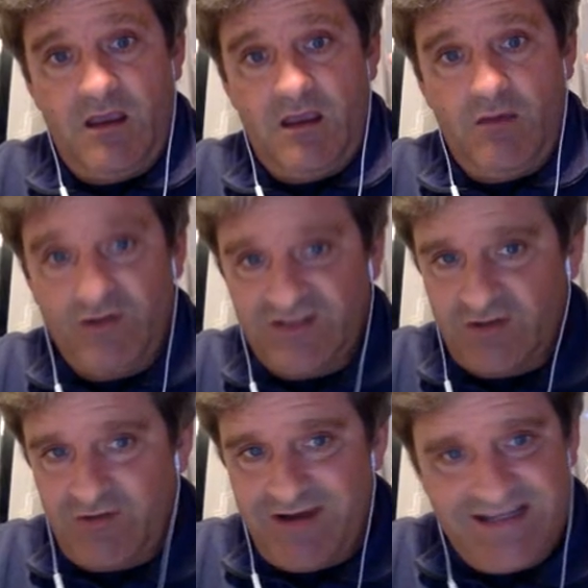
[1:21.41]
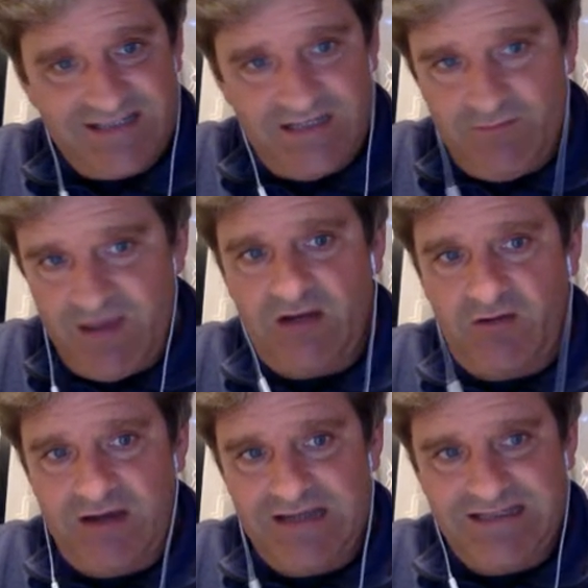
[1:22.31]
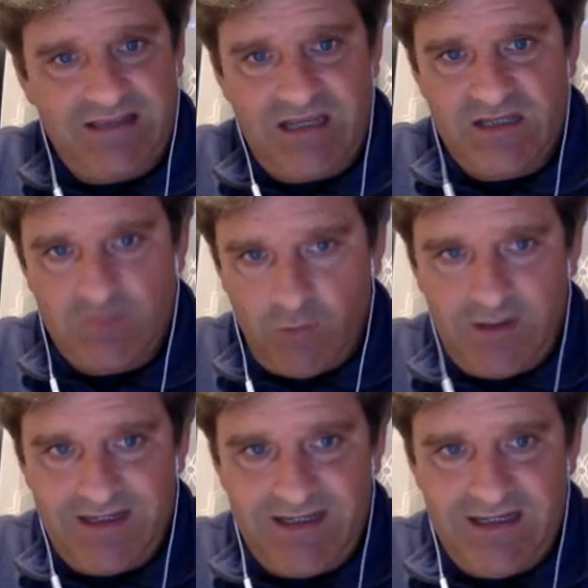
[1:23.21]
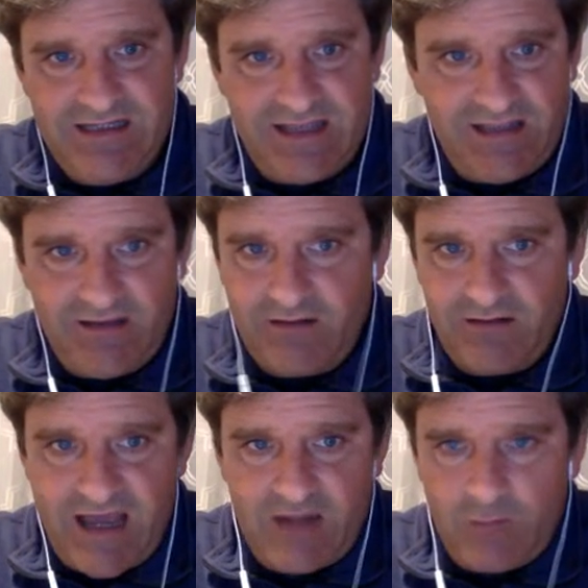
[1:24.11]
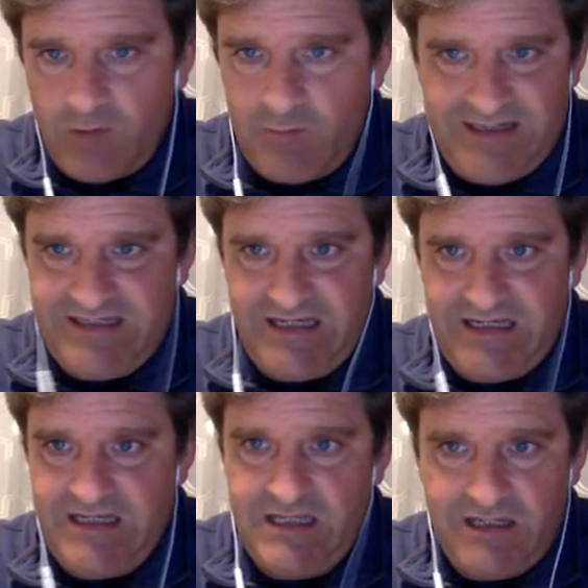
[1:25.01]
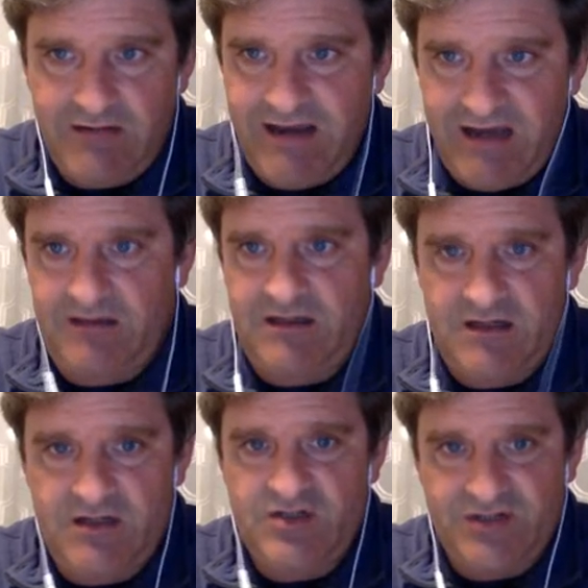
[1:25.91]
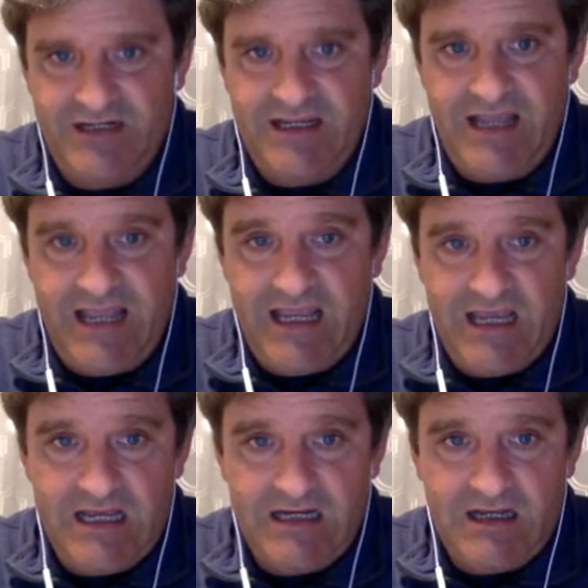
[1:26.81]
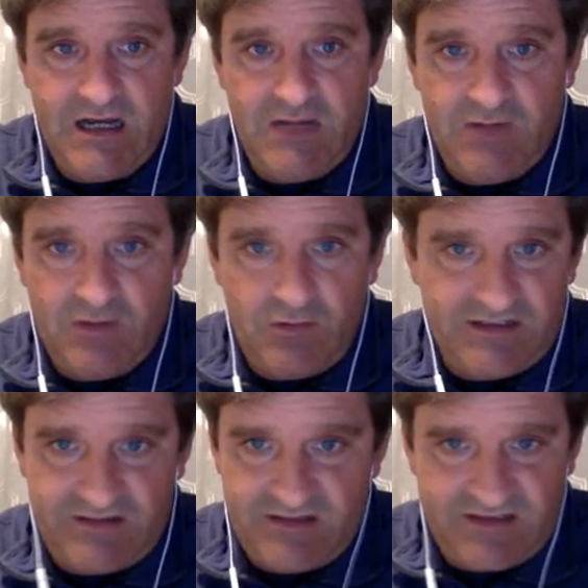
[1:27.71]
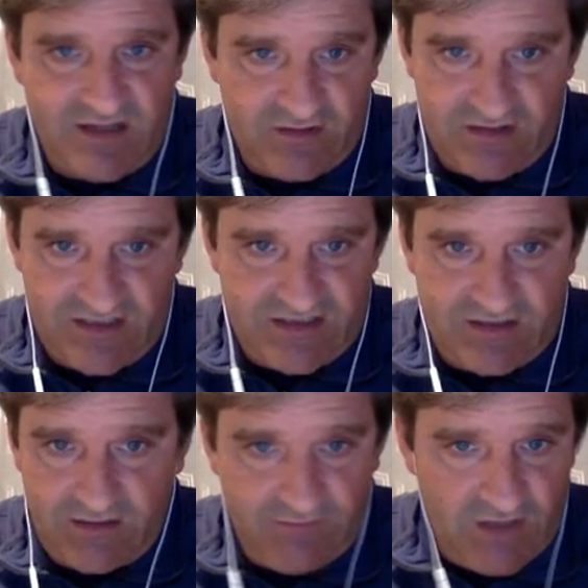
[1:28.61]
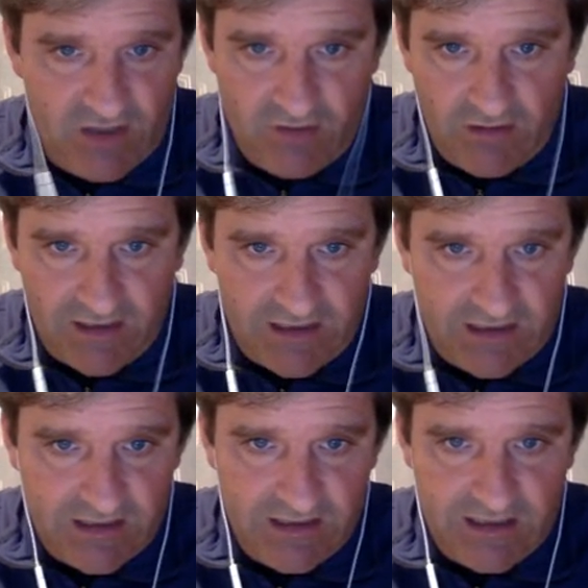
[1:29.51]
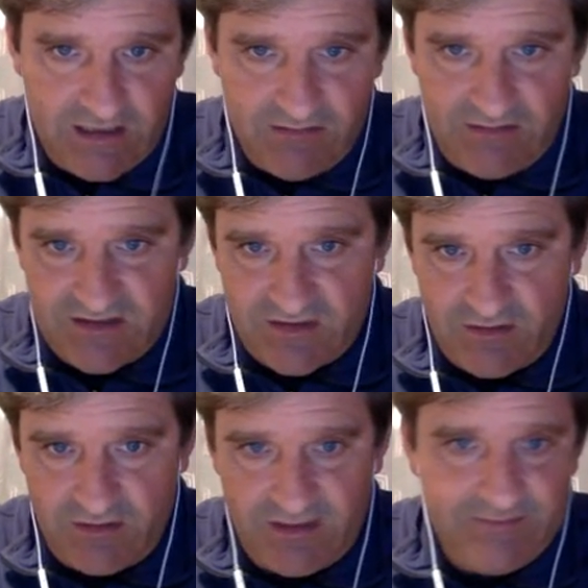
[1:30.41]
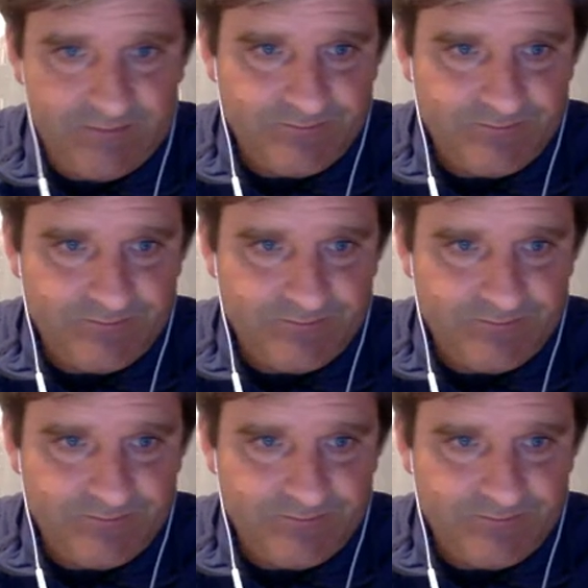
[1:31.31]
What's crazy, many crazy things. One is they literally had a one way ticket, you know, out of the country. And um, according to the Southern District of New York, you know, the attorney,